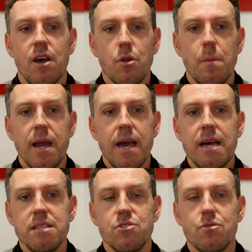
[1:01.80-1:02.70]
out of my
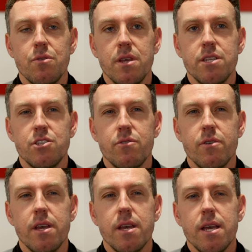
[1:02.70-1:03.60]
hands through the
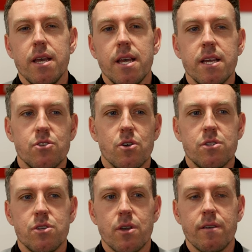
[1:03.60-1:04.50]
injury, it sort
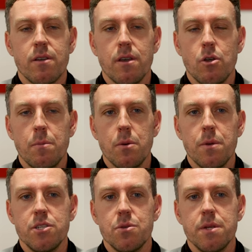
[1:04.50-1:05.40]
of took a couple of
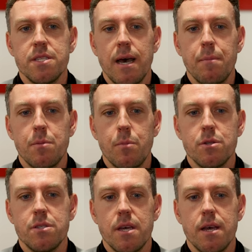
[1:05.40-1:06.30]
weeks to adapt.
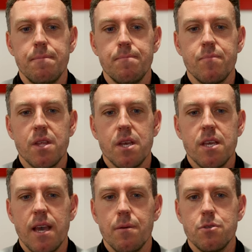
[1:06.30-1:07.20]
But
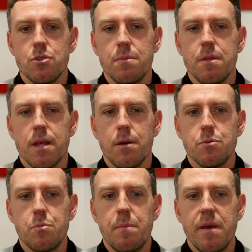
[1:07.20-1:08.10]
yeah, it was something that I
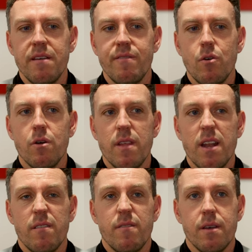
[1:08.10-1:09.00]
was prepared for and
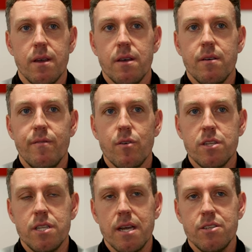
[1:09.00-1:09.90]
that I've
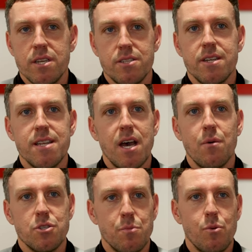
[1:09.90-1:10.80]
fully digested
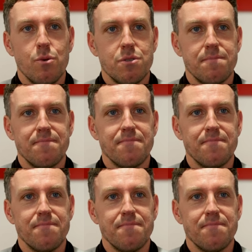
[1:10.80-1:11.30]
now, I suppose.